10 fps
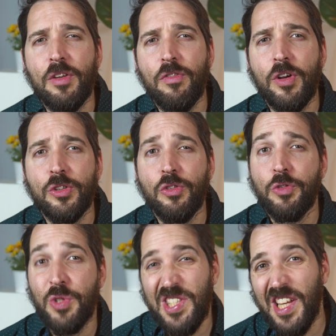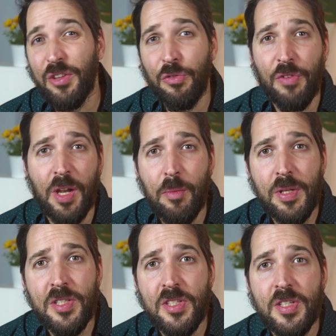in front of you a set of
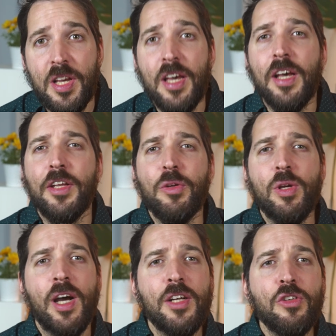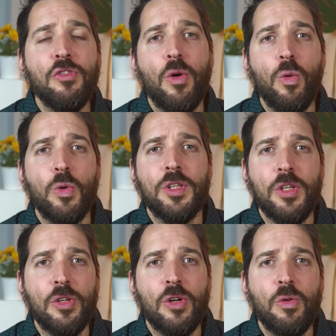elements, you kind of already
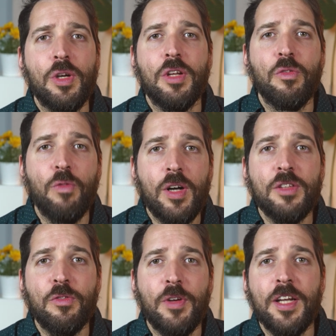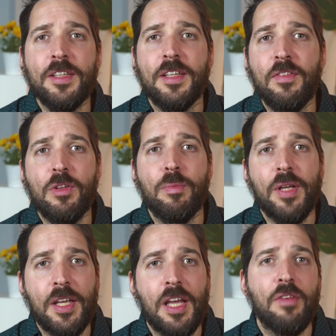know in what way they will
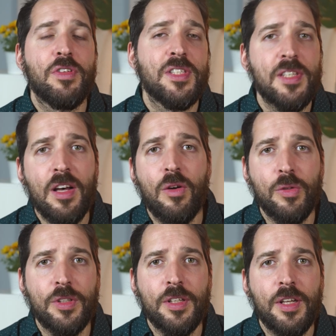behave and sound.